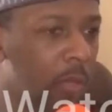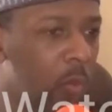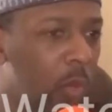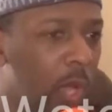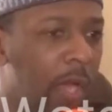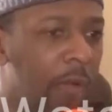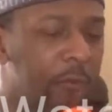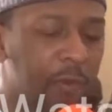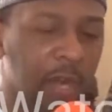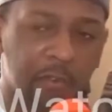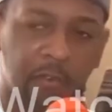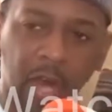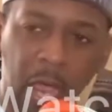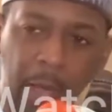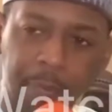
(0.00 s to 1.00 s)
we are very,
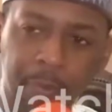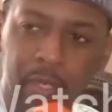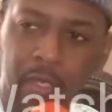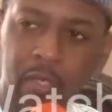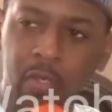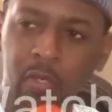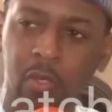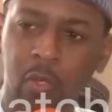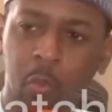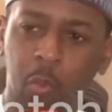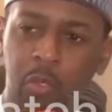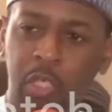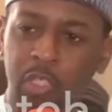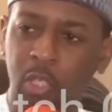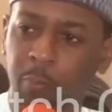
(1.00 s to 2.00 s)
very happy
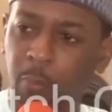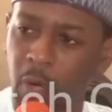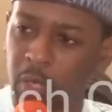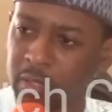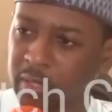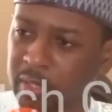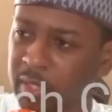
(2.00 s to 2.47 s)
with the support